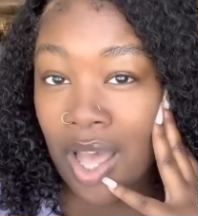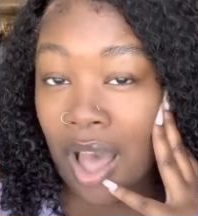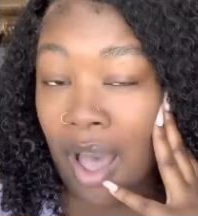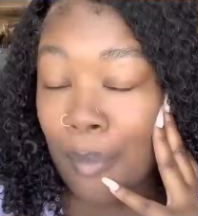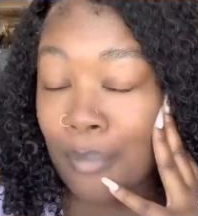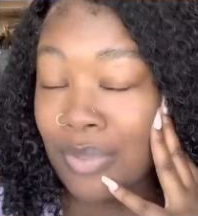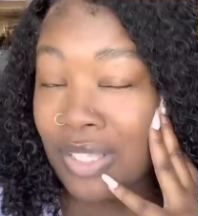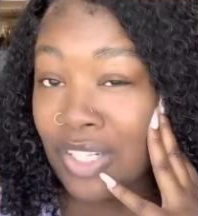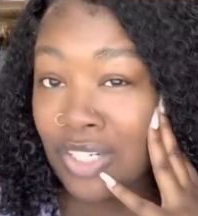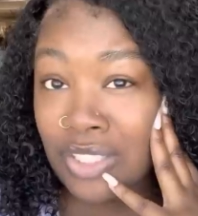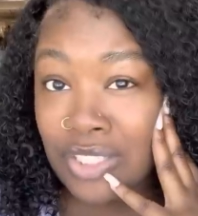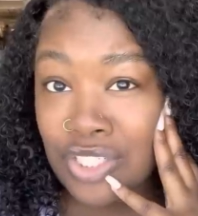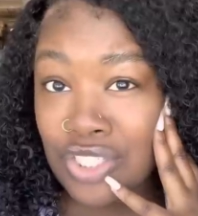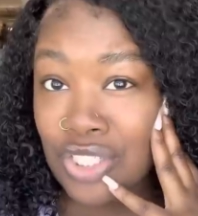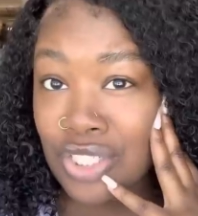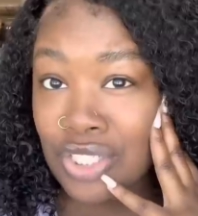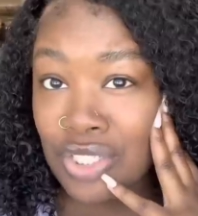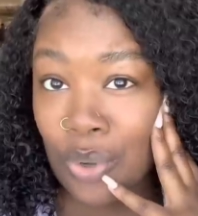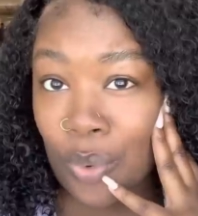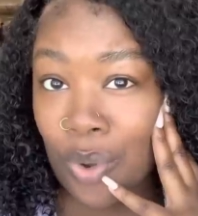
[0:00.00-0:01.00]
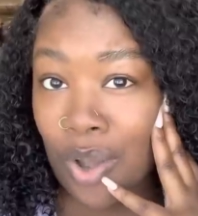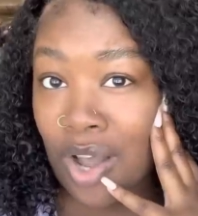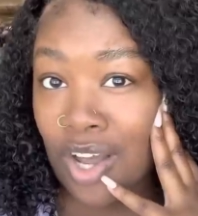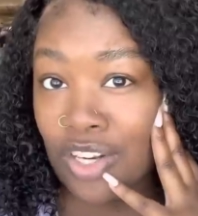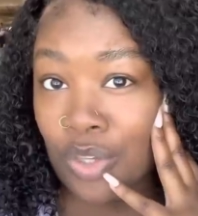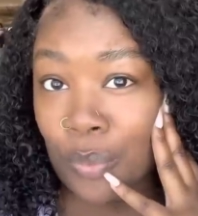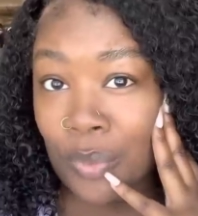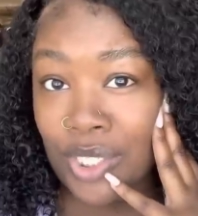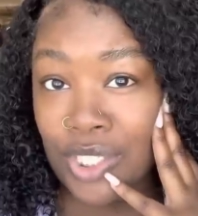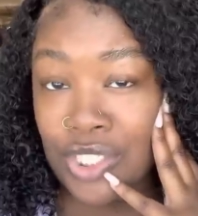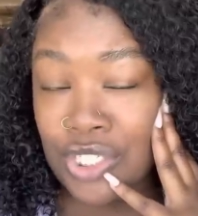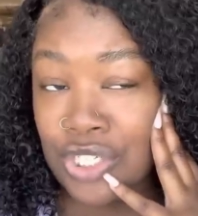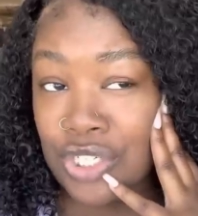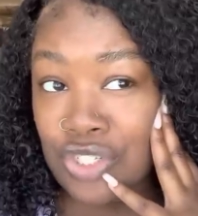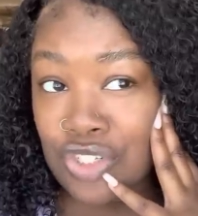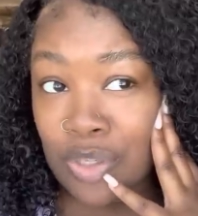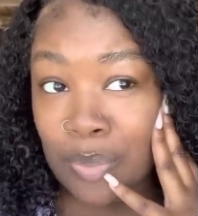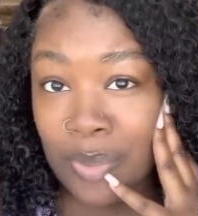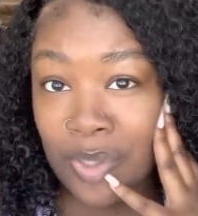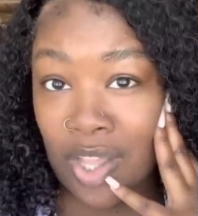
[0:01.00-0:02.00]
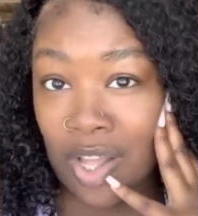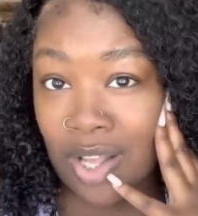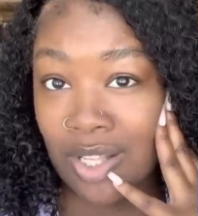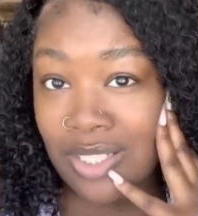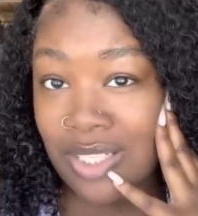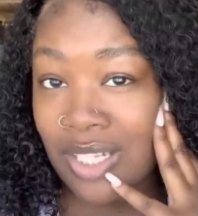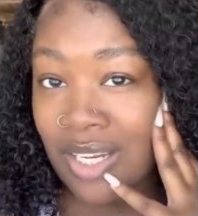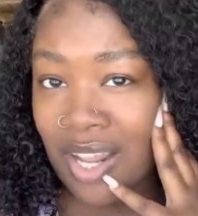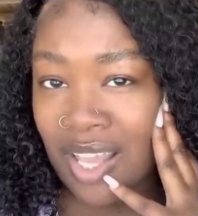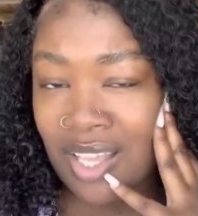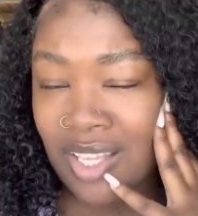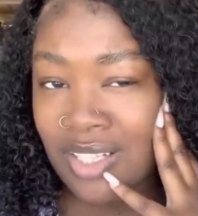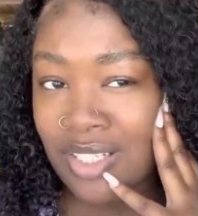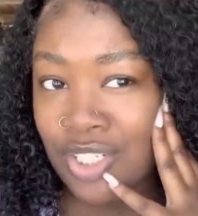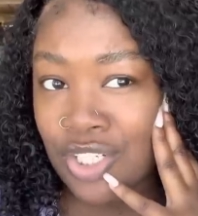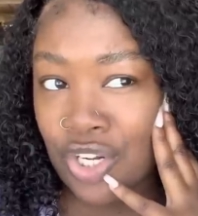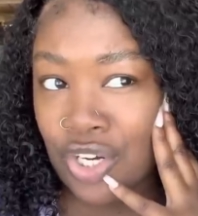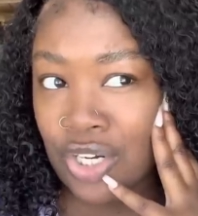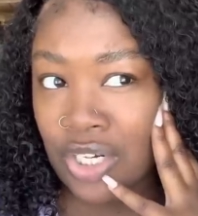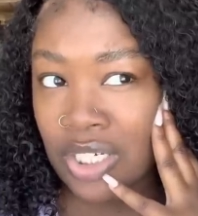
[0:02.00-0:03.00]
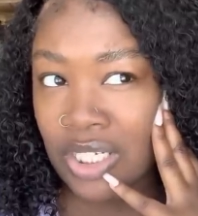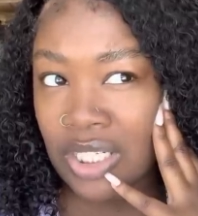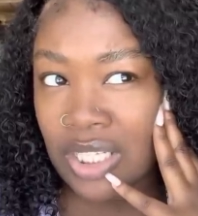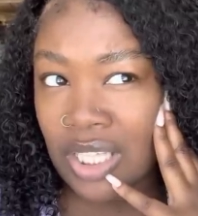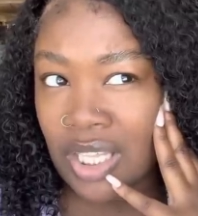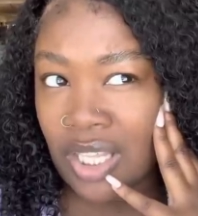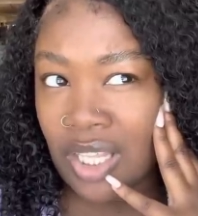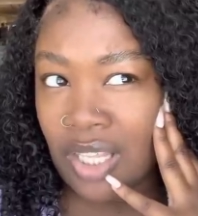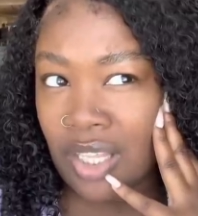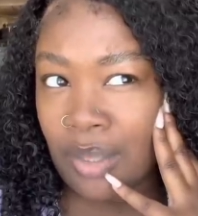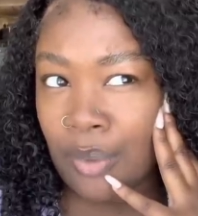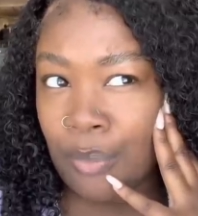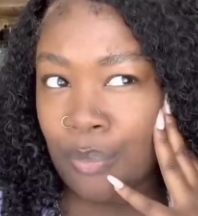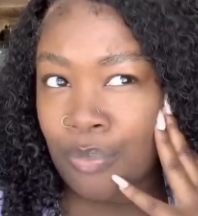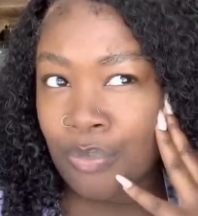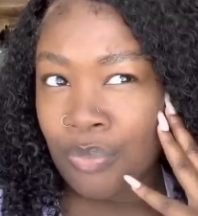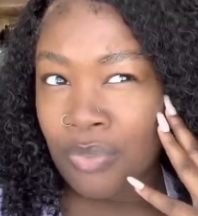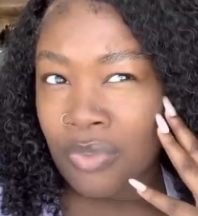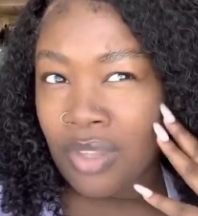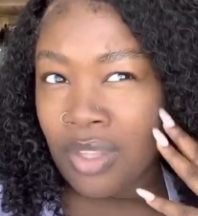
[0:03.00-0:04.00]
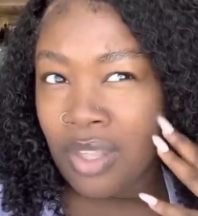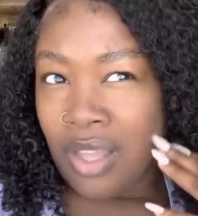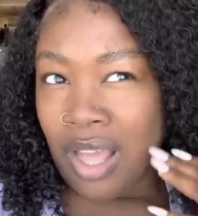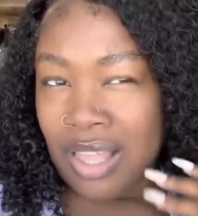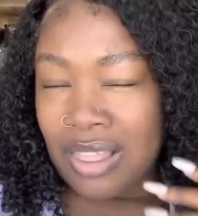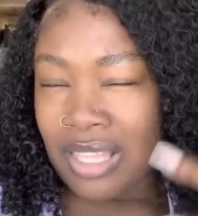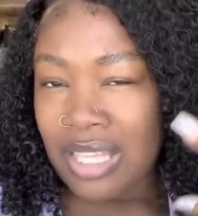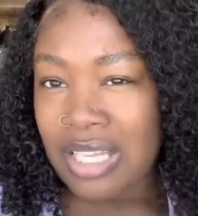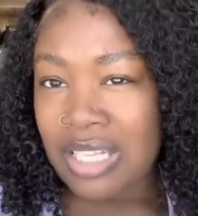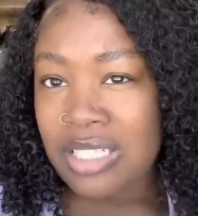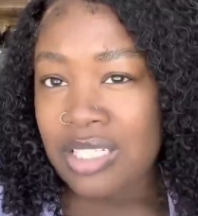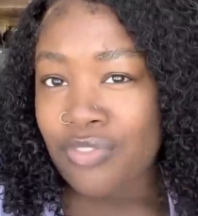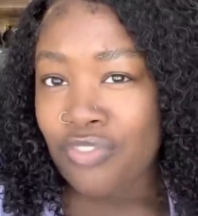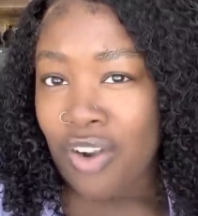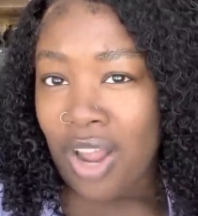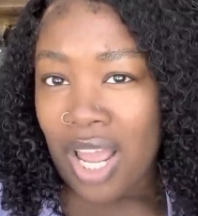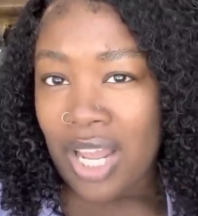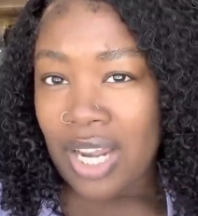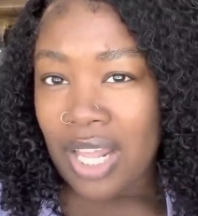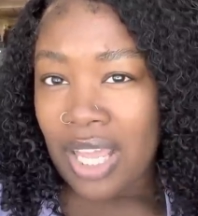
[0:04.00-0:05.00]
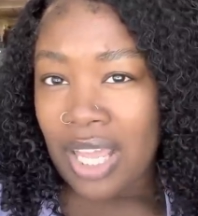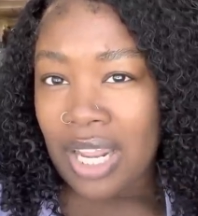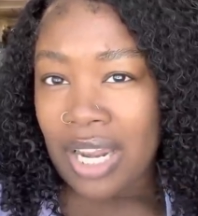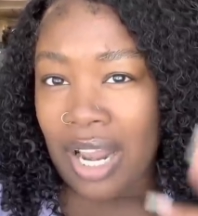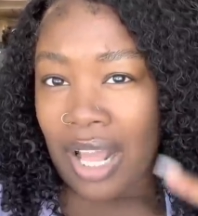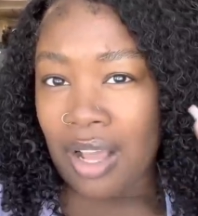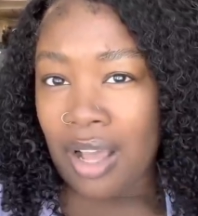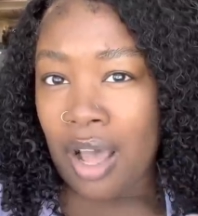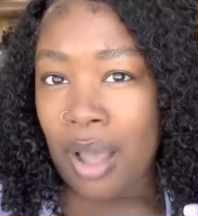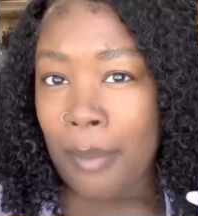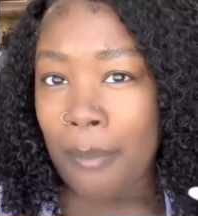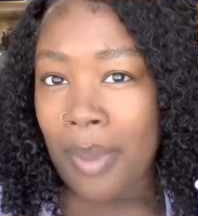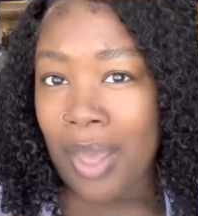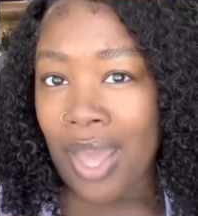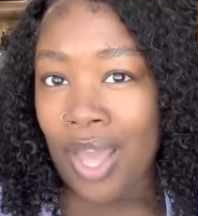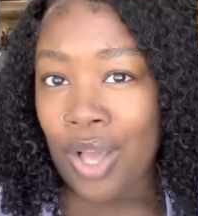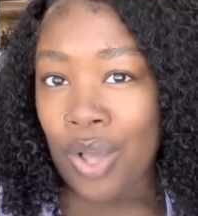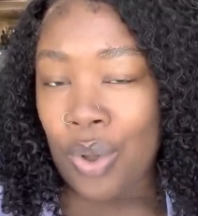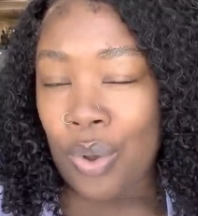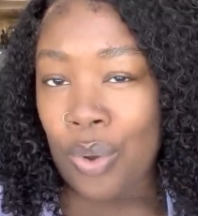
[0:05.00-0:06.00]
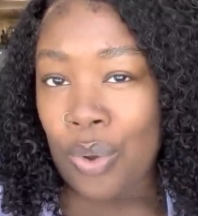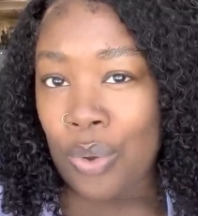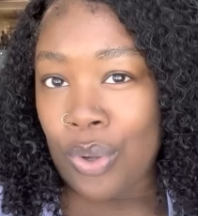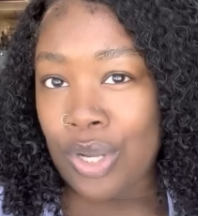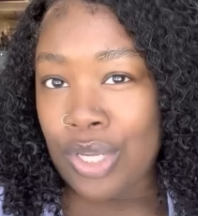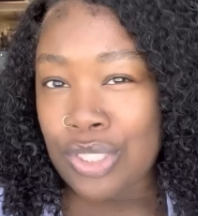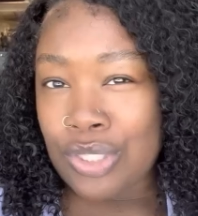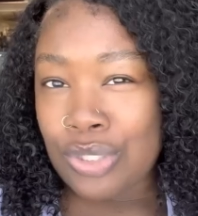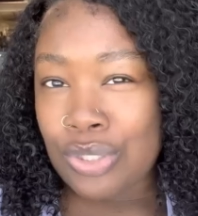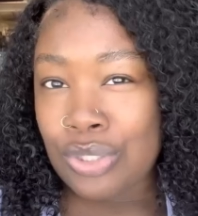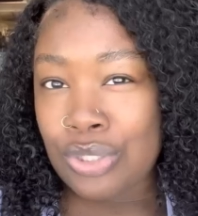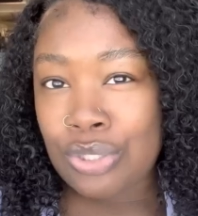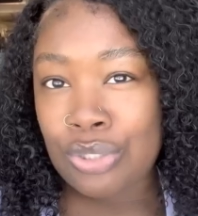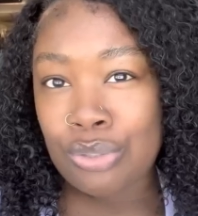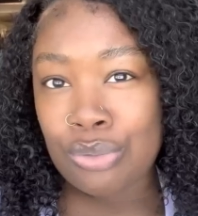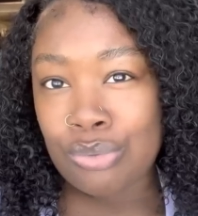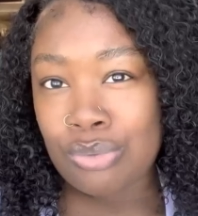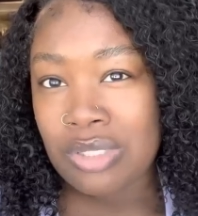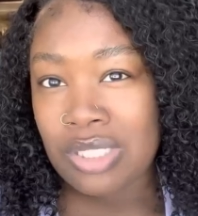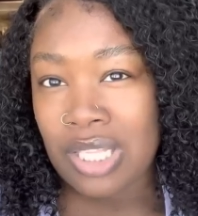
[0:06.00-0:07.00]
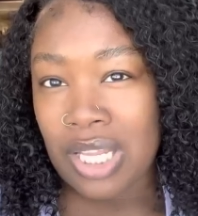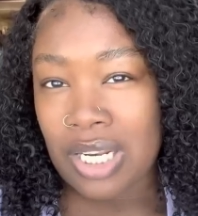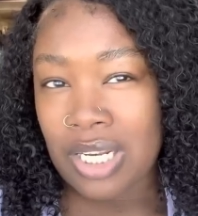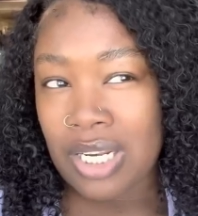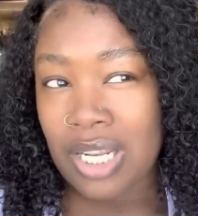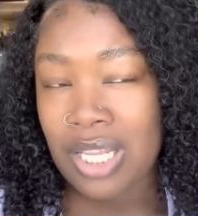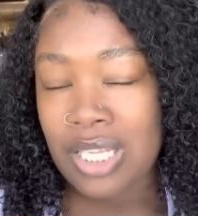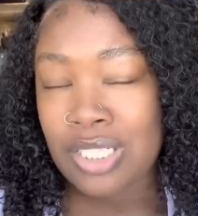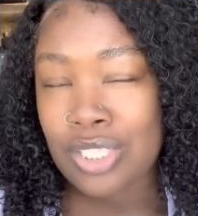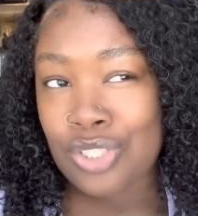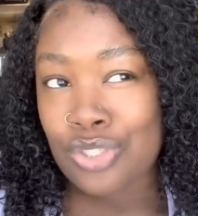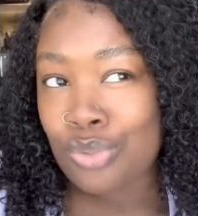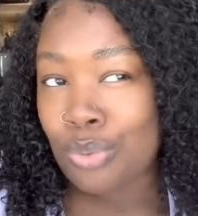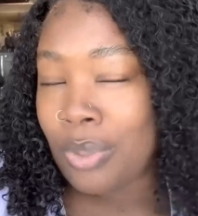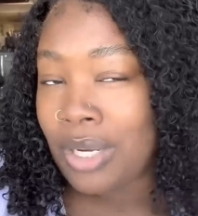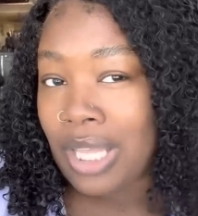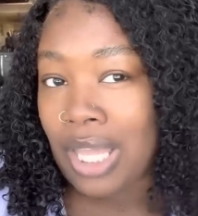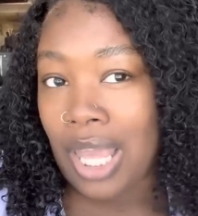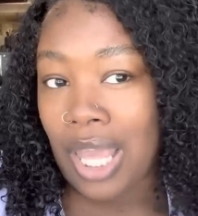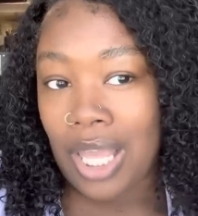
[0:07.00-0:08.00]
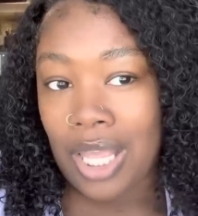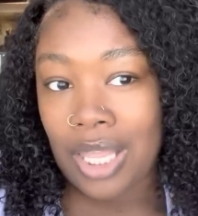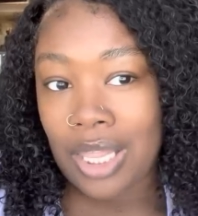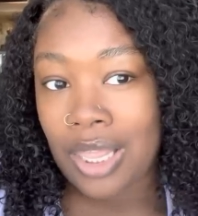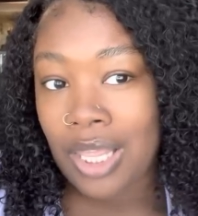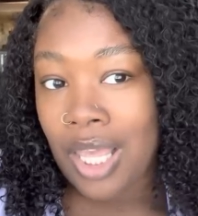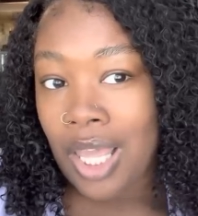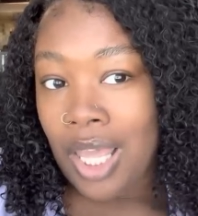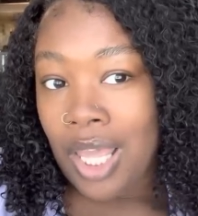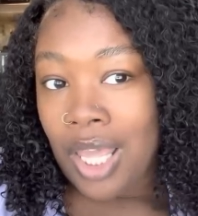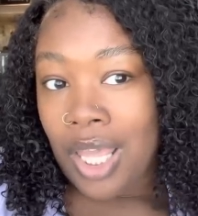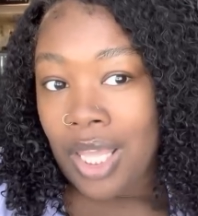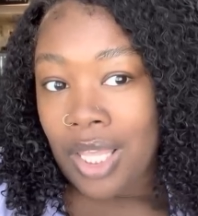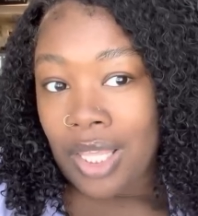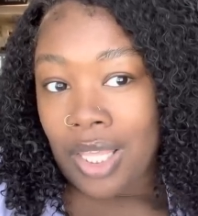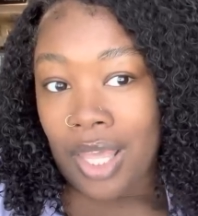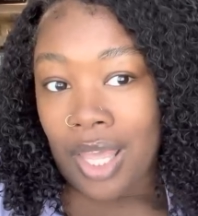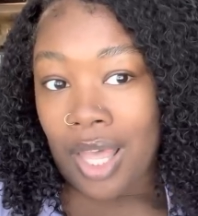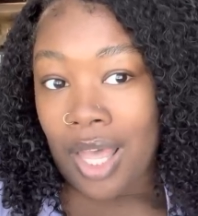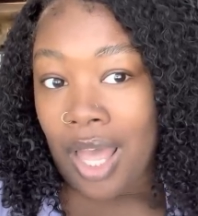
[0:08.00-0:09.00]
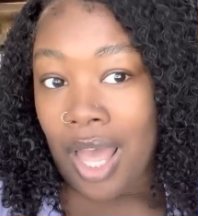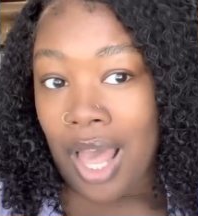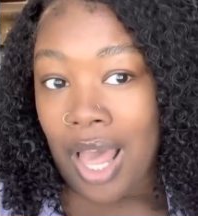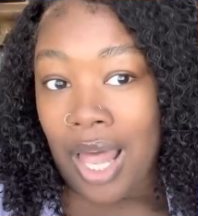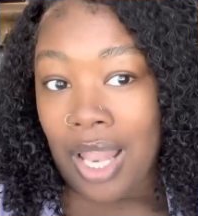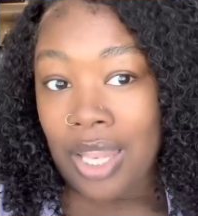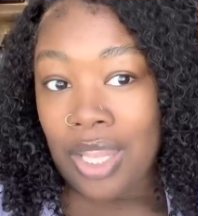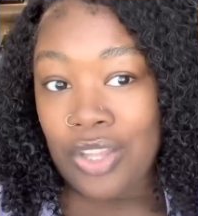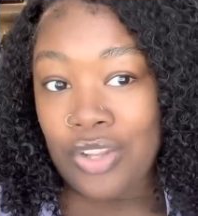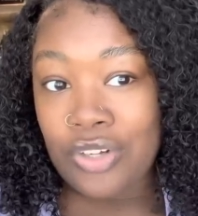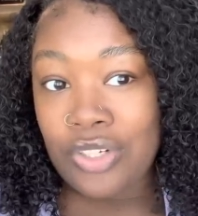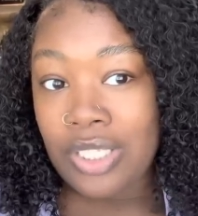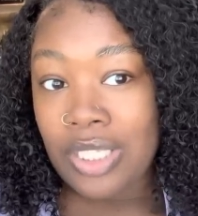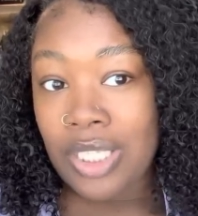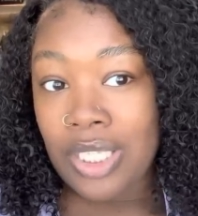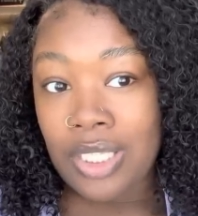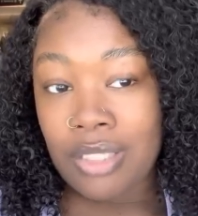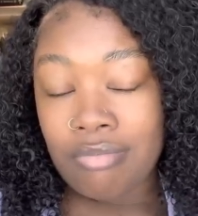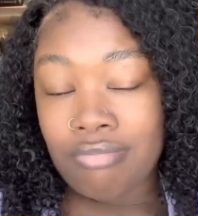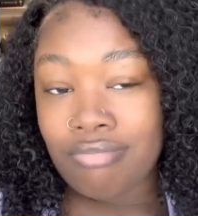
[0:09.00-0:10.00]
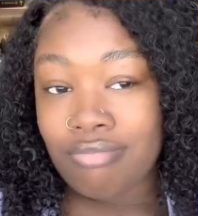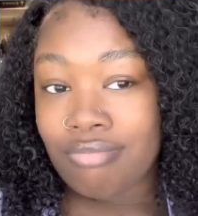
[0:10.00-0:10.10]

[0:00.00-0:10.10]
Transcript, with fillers: I'm literally just going on a weekend trip, y'all. Today is currently I think it's Friday and I come back on Tuesday. Today's the 28th. Yeah, I literally,